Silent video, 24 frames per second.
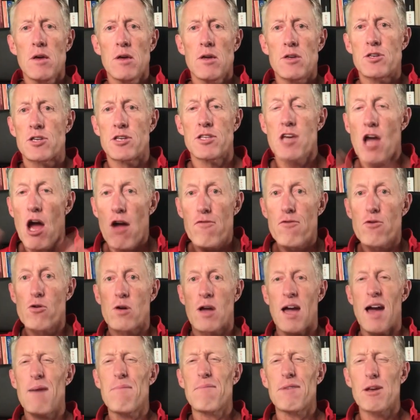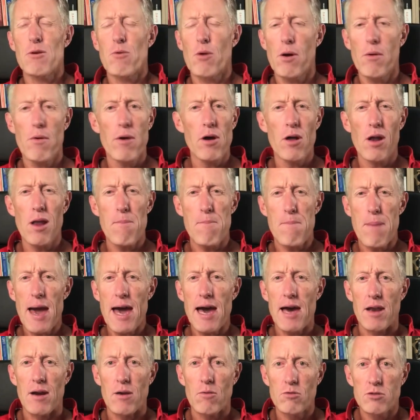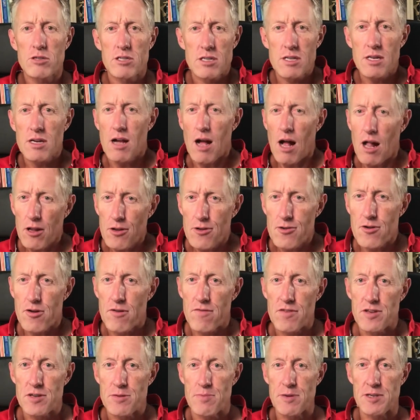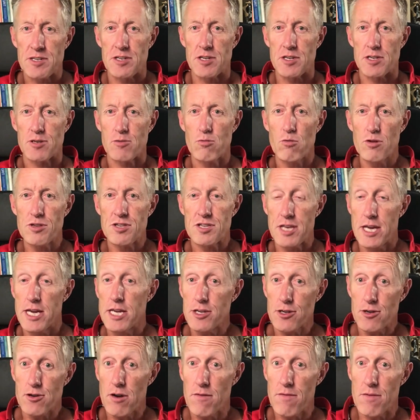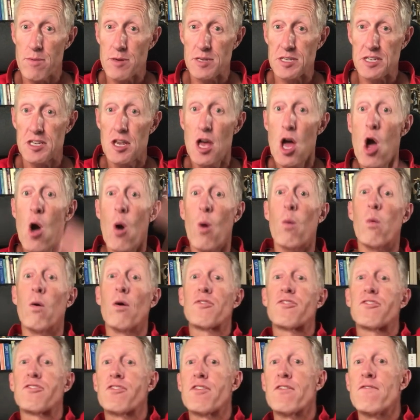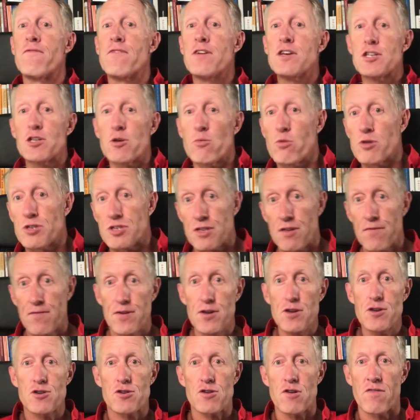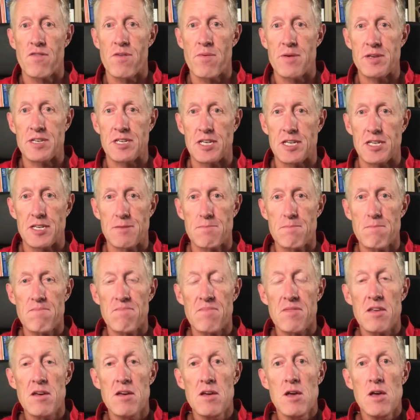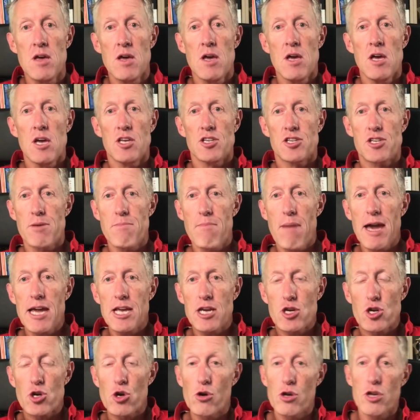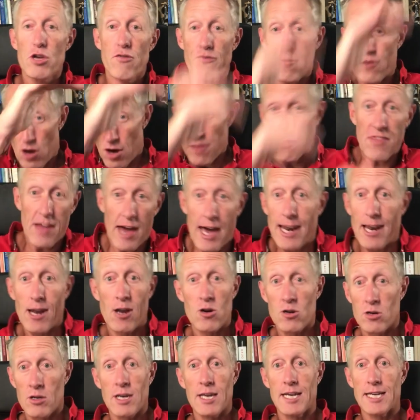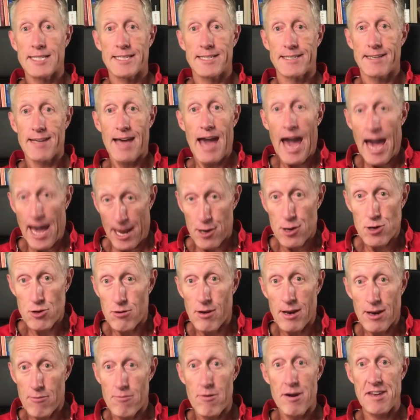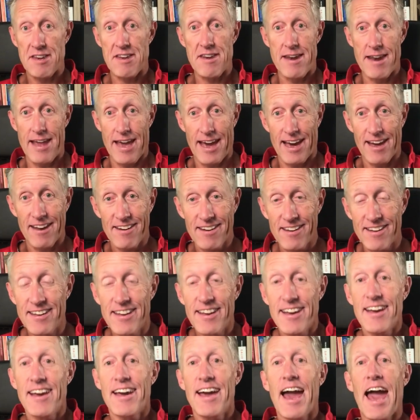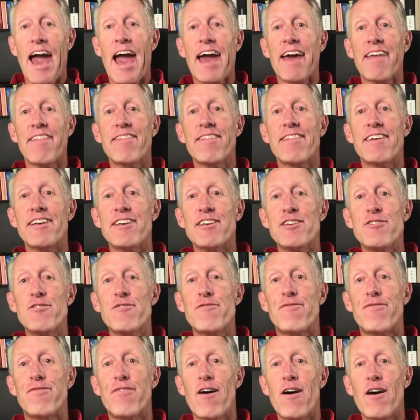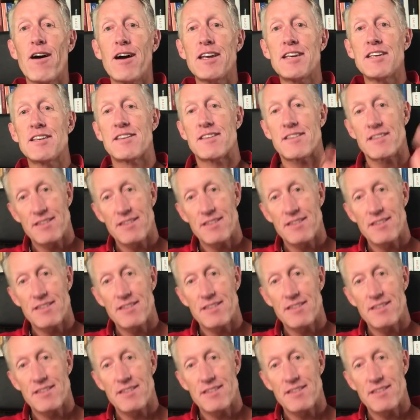to the overall company, what are we all about? What's the culture of this business? What's the history of the business? What's the vision? What's the future of the business? So make sure you've got that long list actually written down, and that you find